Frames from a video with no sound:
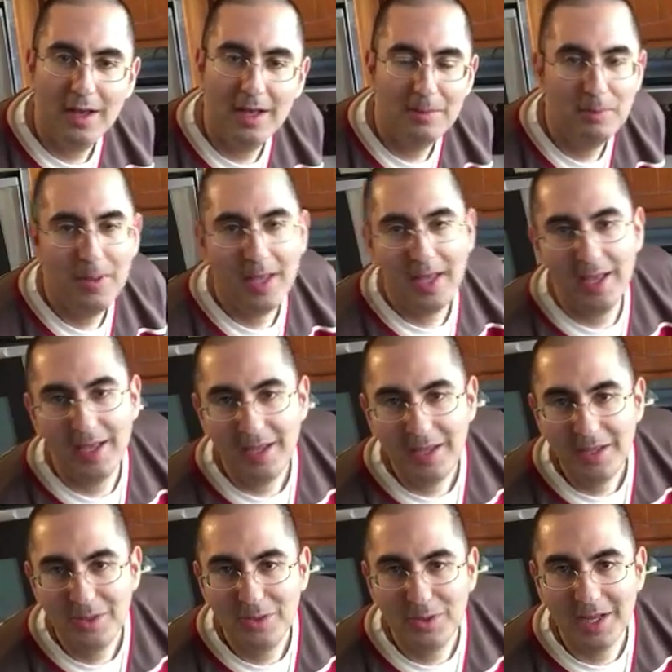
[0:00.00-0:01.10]
and
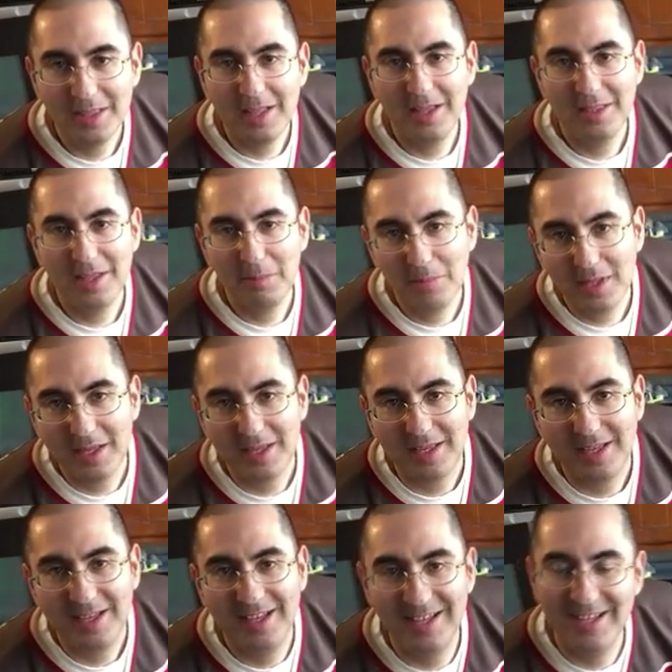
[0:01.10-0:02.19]
pay to get
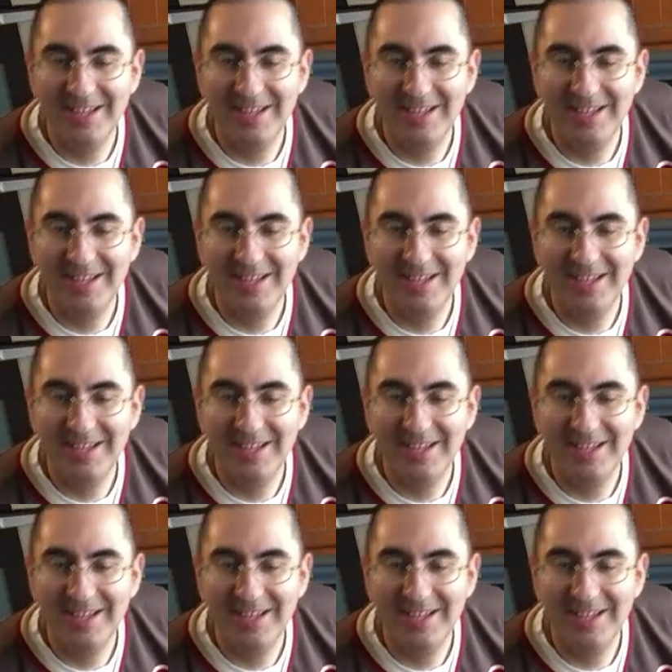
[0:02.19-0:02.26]
something.